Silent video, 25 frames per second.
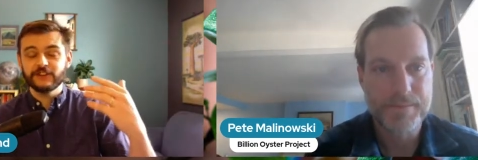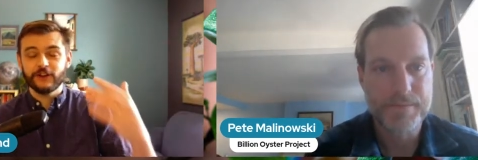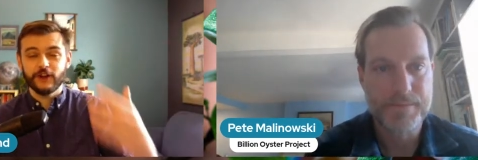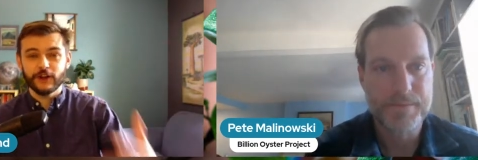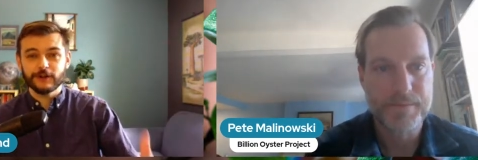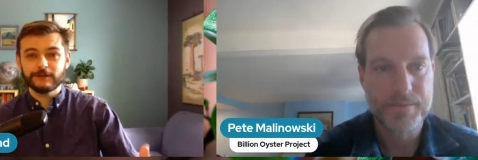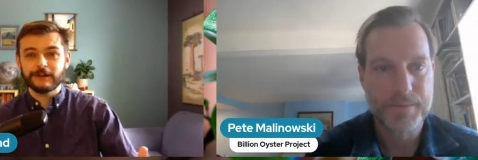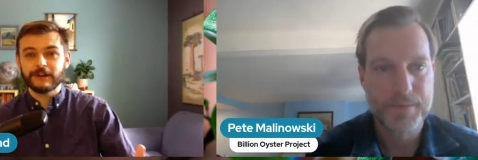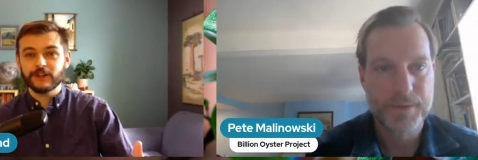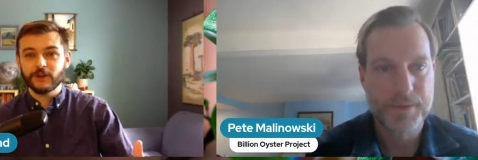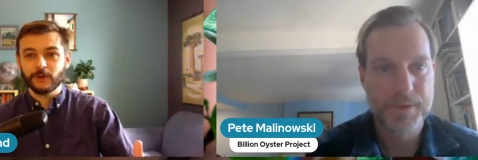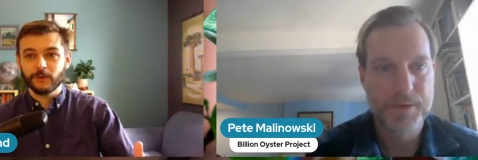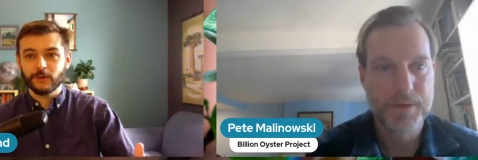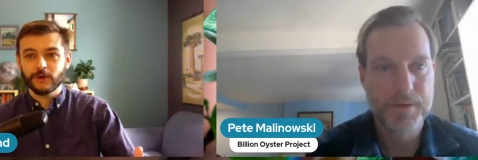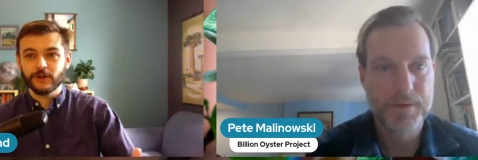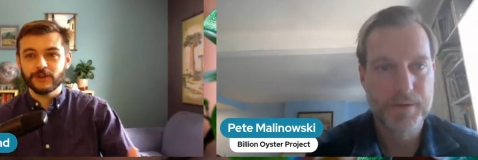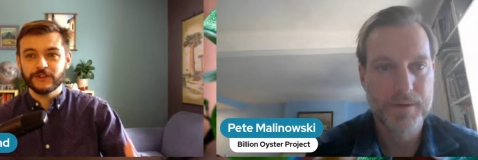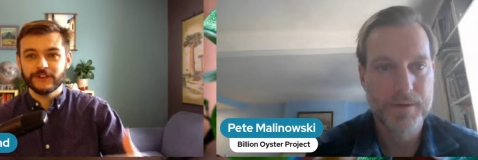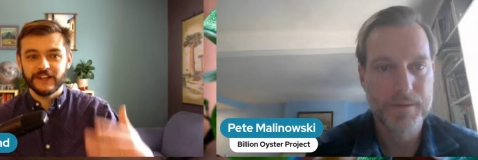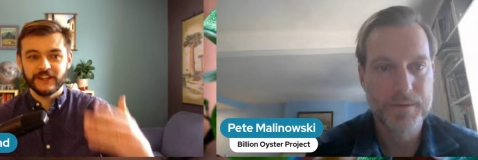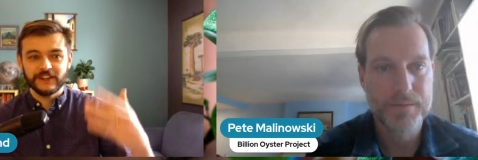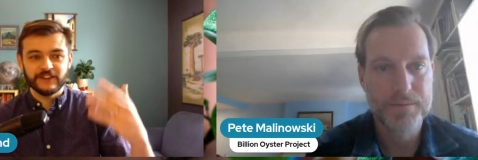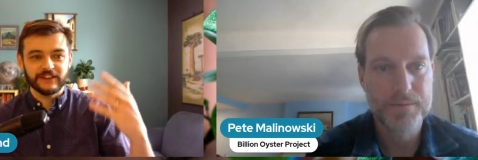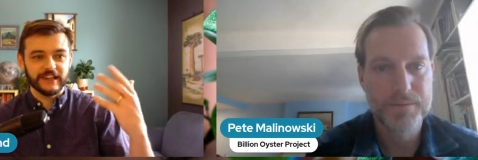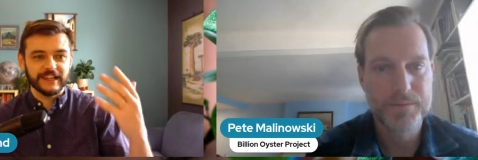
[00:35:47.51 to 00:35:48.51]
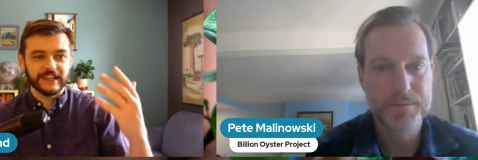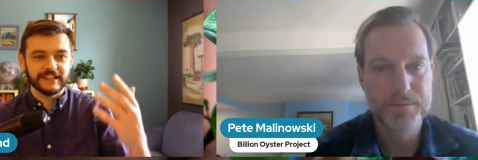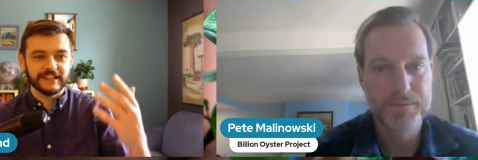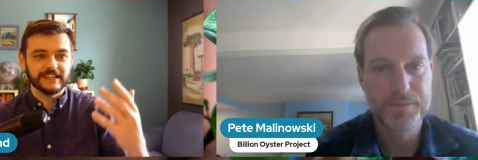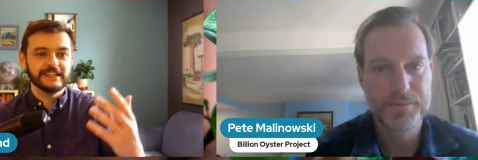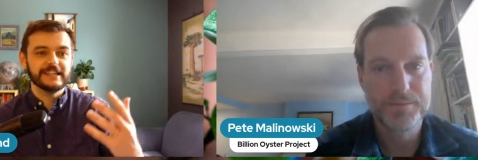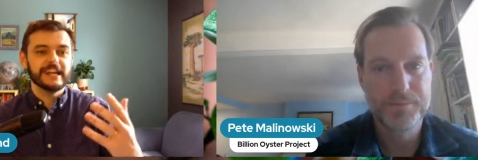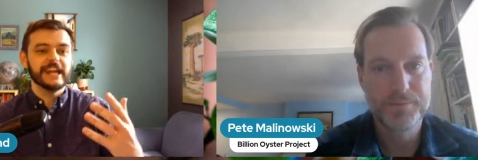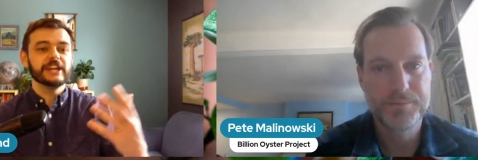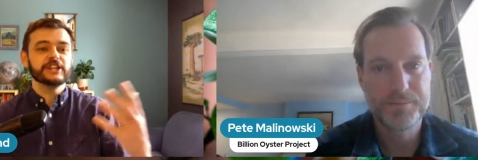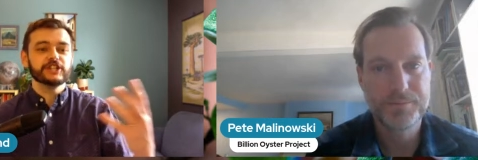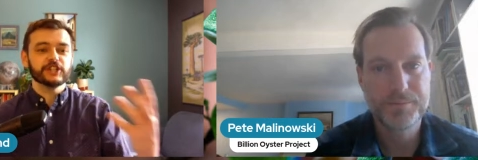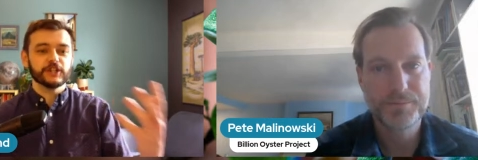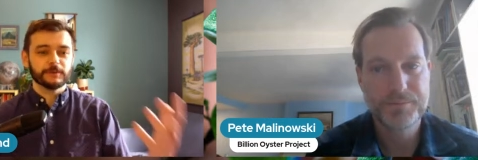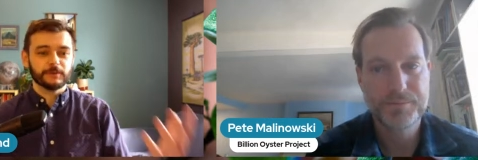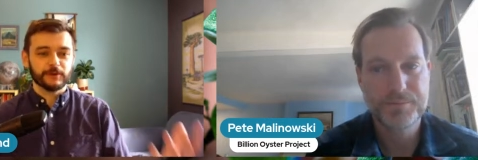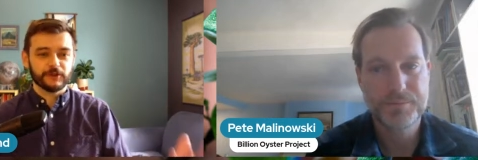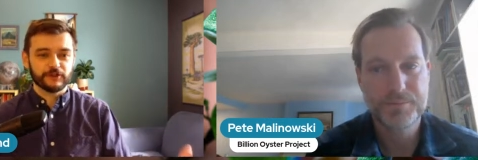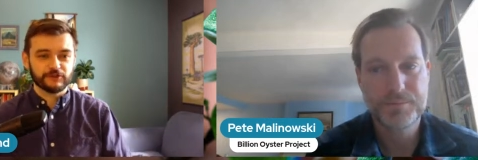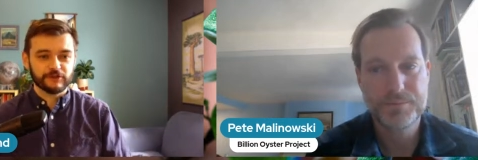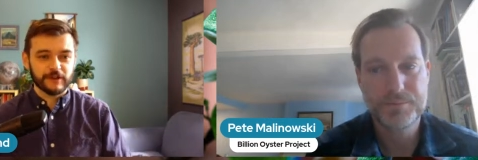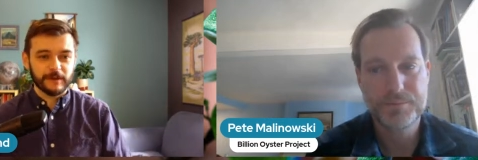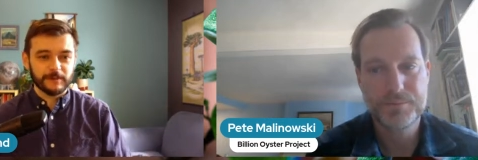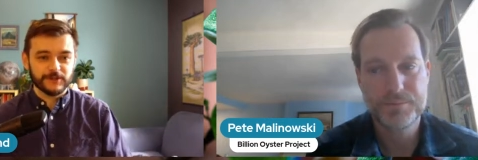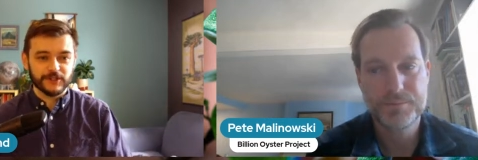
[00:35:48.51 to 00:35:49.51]
Speaker 1: all around the world, that is like nature
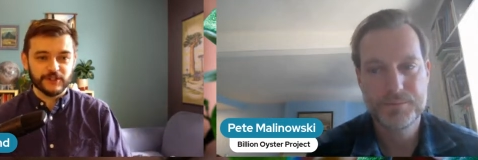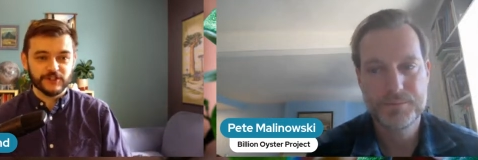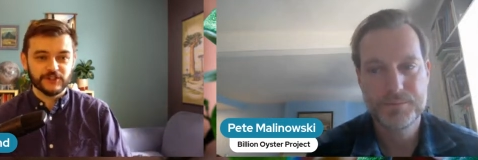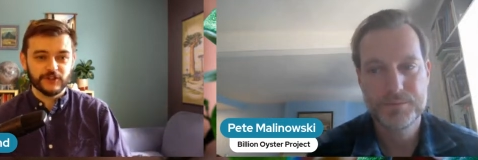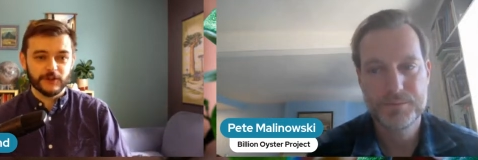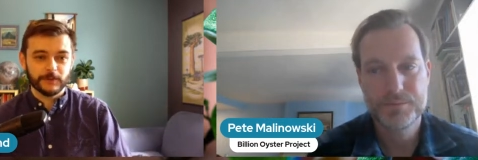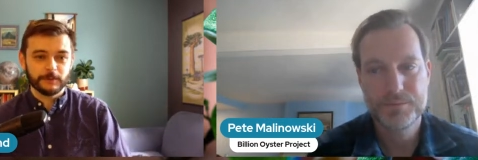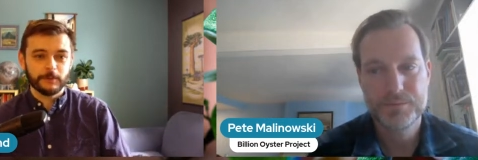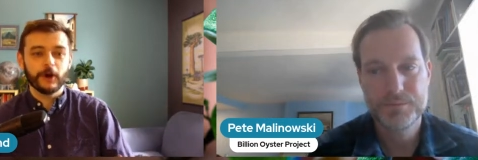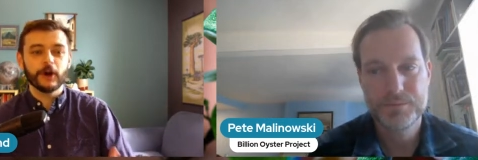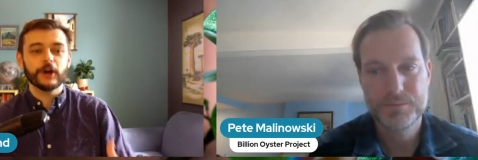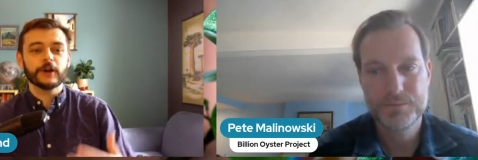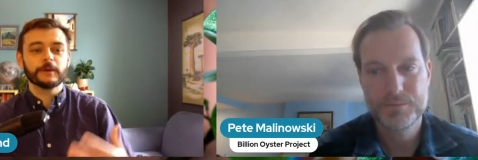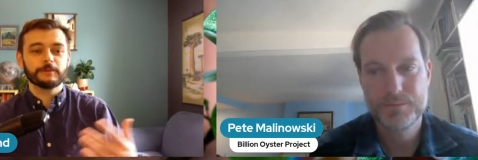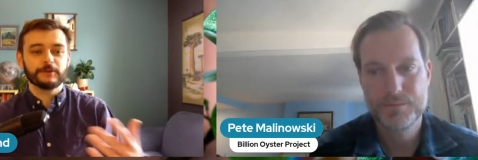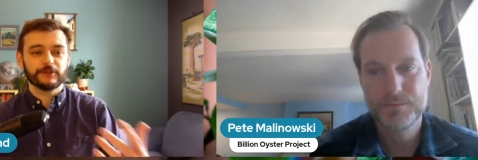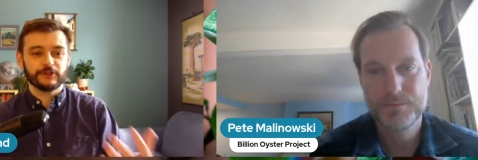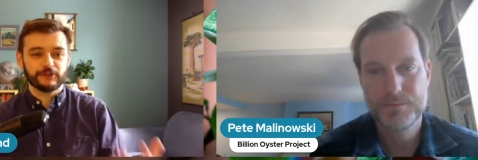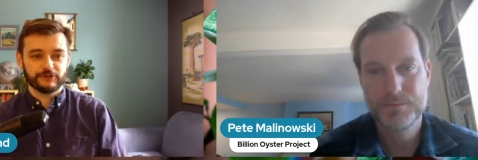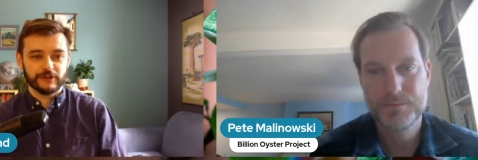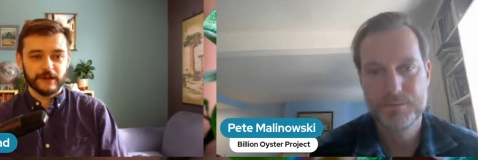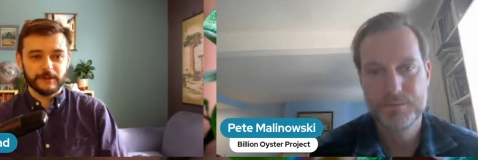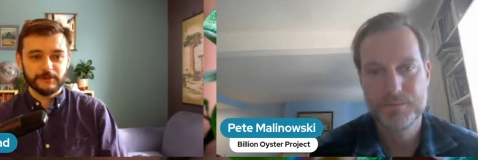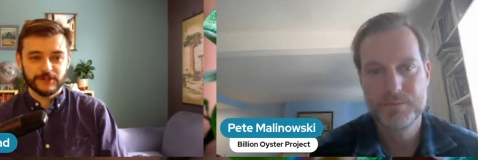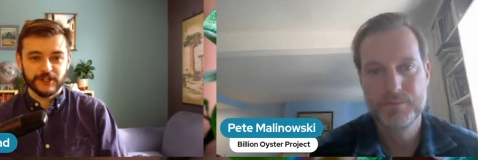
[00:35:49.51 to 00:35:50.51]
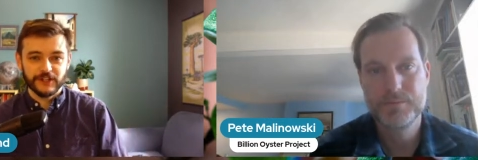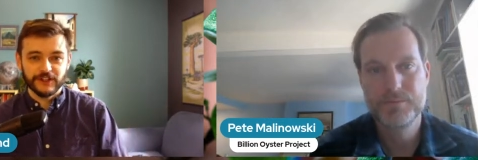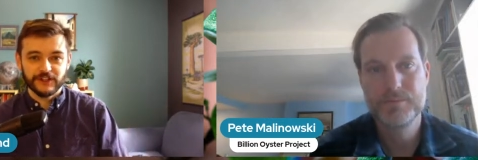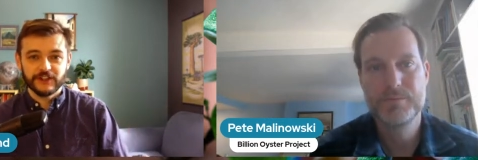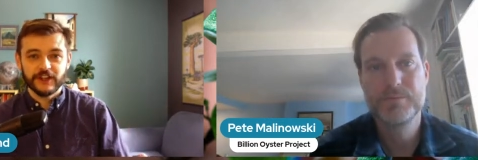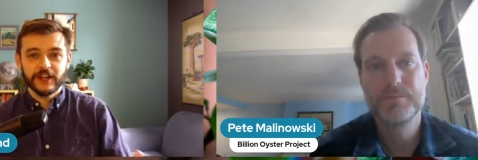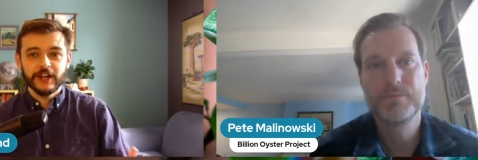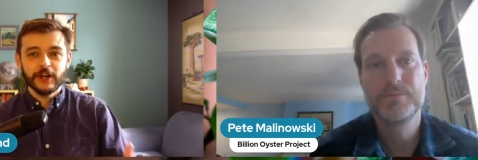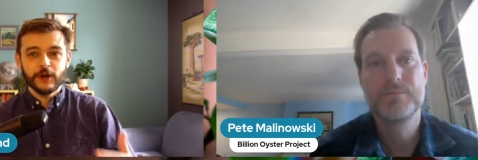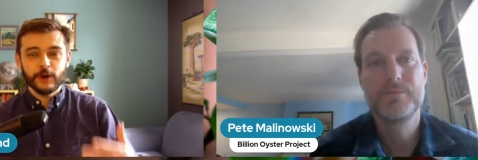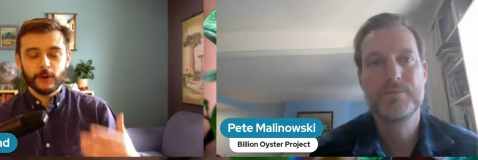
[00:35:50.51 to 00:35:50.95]
prescriptions or park prescriptions,